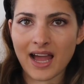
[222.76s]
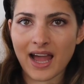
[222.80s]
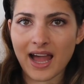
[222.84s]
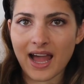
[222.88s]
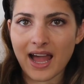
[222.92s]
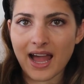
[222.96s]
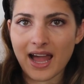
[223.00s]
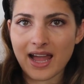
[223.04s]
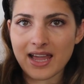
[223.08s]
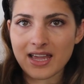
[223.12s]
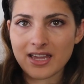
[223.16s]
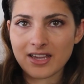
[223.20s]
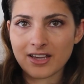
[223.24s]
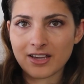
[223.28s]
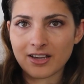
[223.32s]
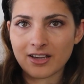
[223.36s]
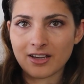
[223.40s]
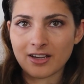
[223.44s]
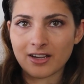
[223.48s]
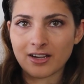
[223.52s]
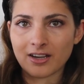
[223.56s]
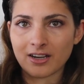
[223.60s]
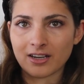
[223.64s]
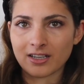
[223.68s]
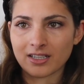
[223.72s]
I
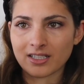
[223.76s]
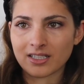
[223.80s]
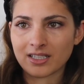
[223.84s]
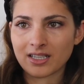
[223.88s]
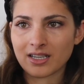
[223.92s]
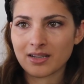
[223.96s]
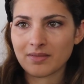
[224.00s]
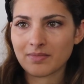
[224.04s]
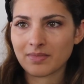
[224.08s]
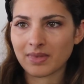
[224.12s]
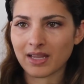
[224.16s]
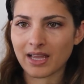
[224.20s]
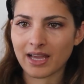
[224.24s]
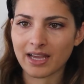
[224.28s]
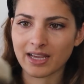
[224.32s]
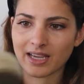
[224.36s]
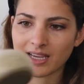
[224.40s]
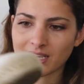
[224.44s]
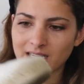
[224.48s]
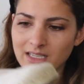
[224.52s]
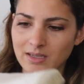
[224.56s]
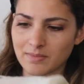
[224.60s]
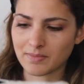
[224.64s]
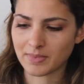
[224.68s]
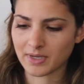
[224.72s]
got them like
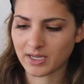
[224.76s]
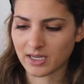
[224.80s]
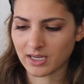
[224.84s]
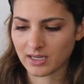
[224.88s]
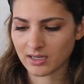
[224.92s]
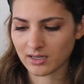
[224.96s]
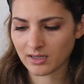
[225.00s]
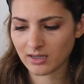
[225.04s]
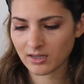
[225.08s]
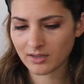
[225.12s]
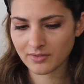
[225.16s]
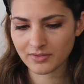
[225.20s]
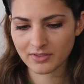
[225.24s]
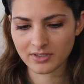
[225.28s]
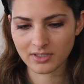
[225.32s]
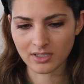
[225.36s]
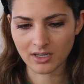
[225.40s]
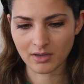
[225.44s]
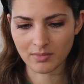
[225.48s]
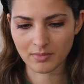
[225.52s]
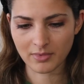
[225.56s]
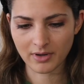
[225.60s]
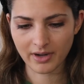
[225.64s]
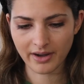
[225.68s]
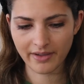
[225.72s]
at the beginning of
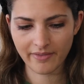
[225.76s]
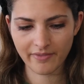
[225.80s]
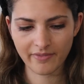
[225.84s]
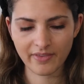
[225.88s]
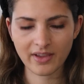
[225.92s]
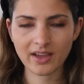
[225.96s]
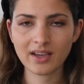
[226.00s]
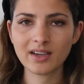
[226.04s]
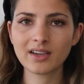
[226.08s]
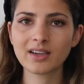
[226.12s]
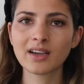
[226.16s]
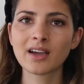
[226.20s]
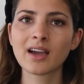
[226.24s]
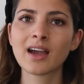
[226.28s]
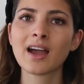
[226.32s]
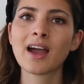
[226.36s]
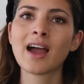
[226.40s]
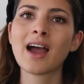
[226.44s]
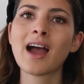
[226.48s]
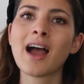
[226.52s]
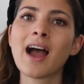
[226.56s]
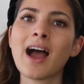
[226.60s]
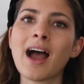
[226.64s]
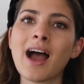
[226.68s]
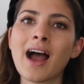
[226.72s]
summer, I think,
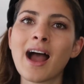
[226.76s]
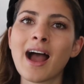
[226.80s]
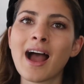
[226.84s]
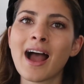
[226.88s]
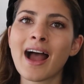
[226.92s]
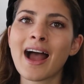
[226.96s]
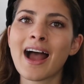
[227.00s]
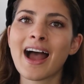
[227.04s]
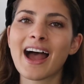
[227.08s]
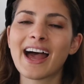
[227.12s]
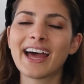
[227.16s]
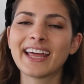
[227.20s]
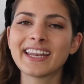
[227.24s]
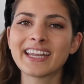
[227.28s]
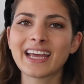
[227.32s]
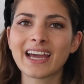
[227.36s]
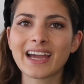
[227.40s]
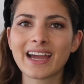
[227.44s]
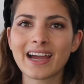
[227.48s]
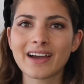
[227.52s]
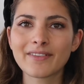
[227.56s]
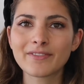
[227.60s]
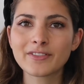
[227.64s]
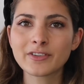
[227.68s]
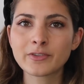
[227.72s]
and I
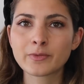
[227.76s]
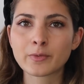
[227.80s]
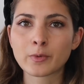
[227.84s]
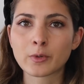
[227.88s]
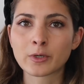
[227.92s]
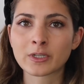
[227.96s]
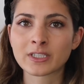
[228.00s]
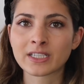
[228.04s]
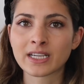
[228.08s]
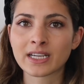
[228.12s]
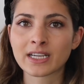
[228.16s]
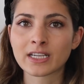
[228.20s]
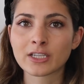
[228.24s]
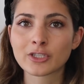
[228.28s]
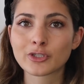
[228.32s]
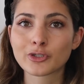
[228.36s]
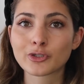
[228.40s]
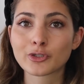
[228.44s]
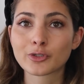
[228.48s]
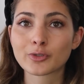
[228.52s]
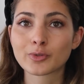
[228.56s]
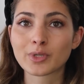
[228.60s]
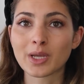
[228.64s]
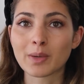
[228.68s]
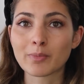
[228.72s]
haven't worn them
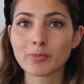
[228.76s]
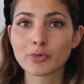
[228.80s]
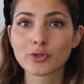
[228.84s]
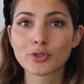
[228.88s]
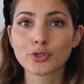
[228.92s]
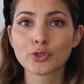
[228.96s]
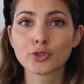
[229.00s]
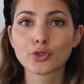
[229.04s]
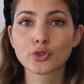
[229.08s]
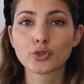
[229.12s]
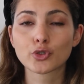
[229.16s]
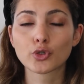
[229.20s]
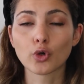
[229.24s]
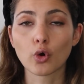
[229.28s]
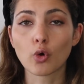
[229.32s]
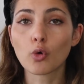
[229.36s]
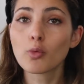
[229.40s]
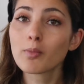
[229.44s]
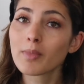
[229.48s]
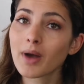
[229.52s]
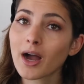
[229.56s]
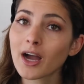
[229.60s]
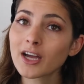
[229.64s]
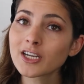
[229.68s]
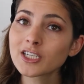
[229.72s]
so
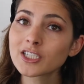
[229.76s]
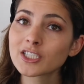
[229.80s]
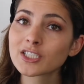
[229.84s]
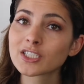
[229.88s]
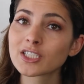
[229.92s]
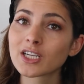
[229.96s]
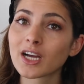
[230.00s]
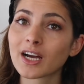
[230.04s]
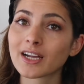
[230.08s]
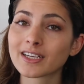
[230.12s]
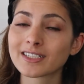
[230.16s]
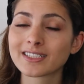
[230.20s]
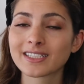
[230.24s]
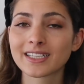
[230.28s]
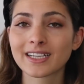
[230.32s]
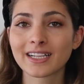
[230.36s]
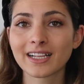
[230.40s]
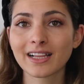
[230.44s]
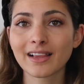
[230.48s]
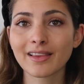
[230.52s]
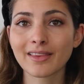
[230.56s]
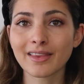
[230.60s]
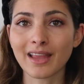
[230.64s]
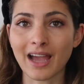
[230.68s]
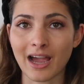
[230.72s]
much
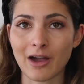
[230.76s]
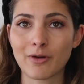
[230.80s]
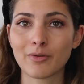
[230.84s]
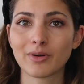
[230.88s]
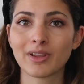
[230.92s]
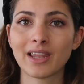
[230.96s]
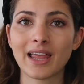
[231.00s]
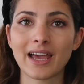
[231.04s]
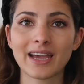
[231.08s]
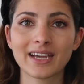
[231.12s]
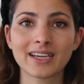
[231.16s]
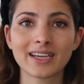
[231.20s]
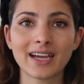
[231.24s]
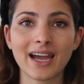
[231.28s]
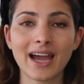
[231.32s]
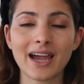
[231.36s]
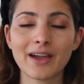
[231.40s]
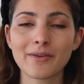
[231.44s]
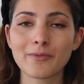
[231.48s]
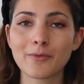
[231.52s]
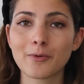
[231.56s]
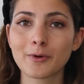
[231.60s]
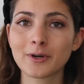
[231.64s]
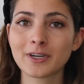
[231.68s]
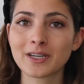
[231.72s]
until now. Like I
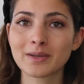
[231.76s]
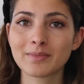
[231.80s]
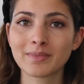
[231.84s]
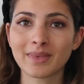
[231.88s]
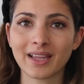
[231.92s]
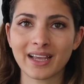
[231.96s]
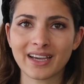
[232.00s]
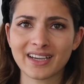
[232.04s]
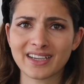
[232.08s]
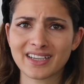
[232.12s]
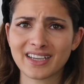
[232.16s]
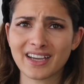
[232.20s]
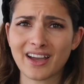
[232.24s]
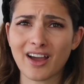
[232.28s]
wore them like